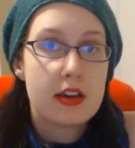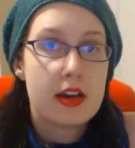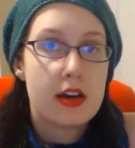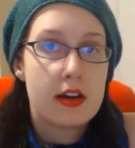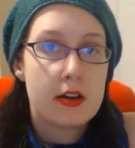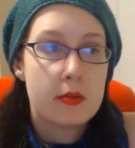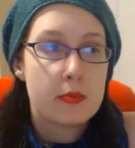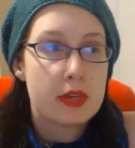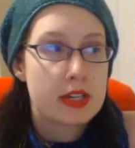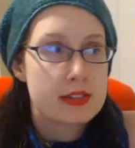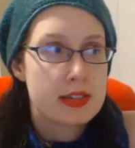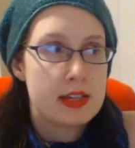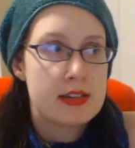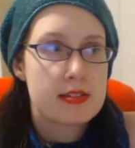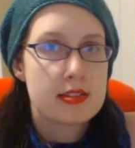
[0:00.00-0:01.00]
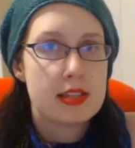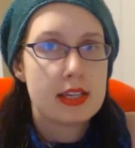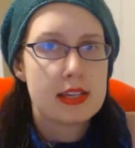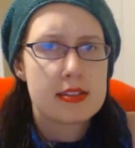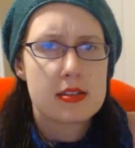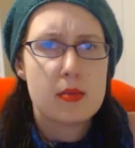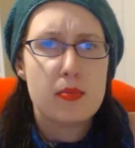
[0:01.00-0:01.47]
because I just
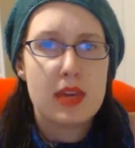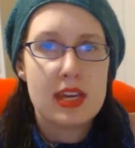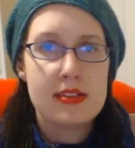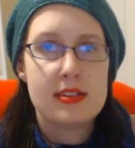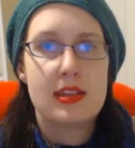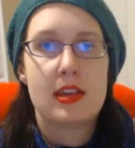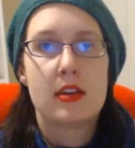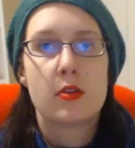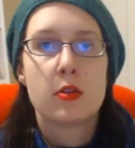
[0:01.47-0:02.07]
think it's amazing.